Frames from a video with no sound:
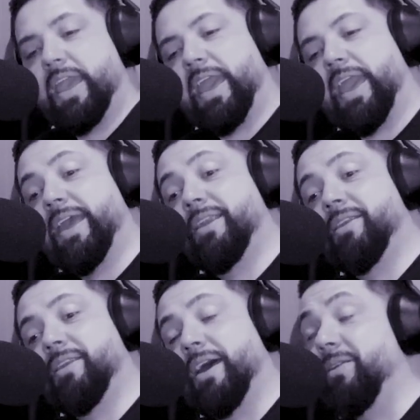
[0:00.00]

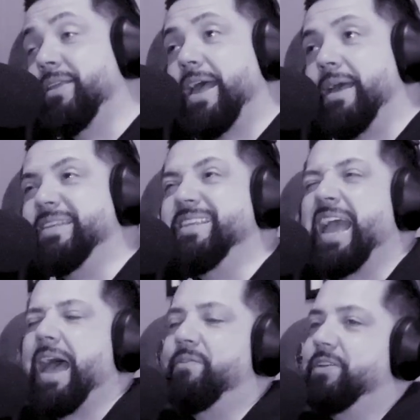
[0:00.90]
and not only that,
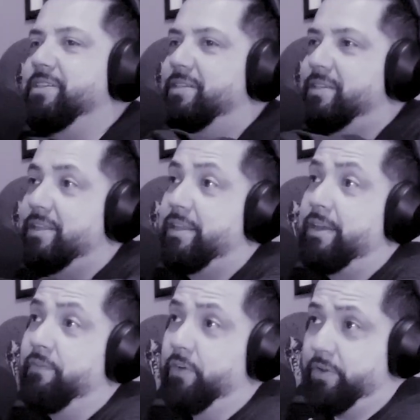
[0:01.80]
having to
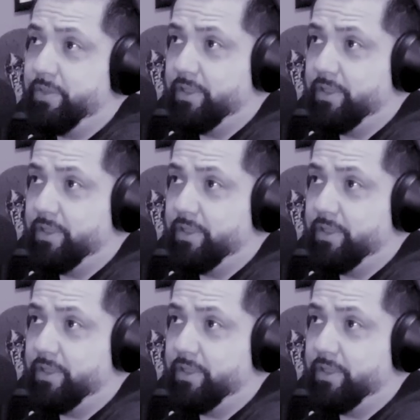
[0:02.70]
deliver the